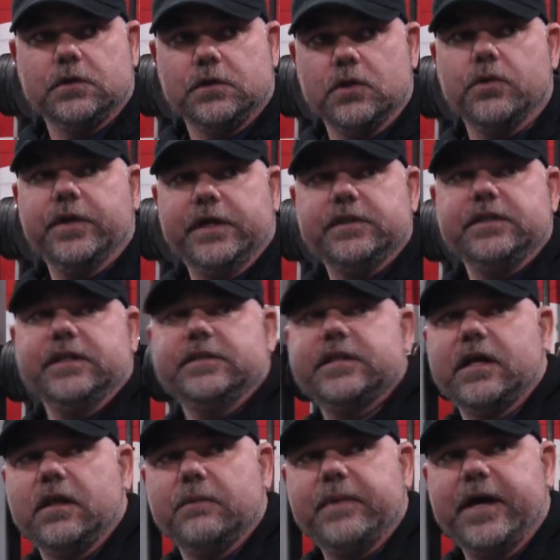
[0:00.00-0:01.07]
go into
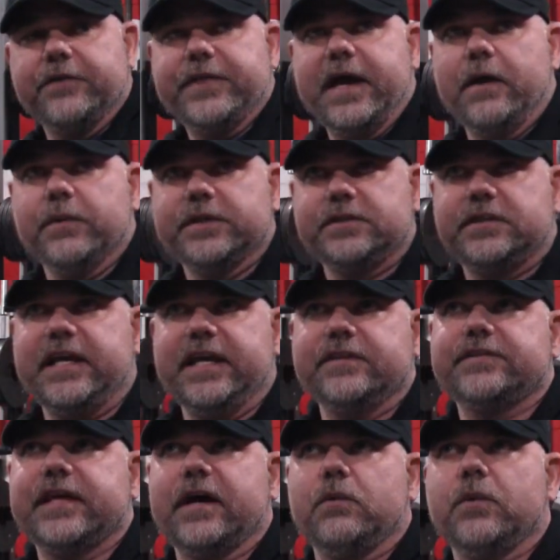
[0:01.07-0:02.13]
detail about that, which
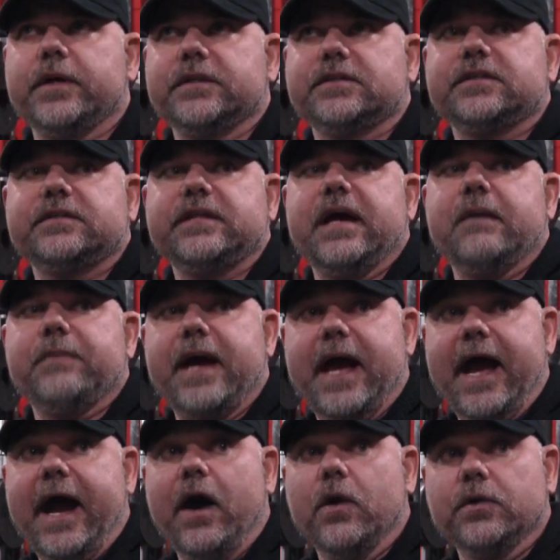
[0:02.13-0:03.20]
takes that one step
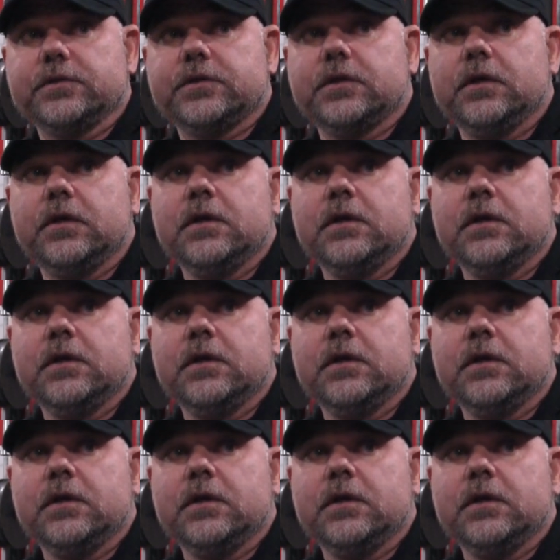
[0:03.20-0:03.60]
out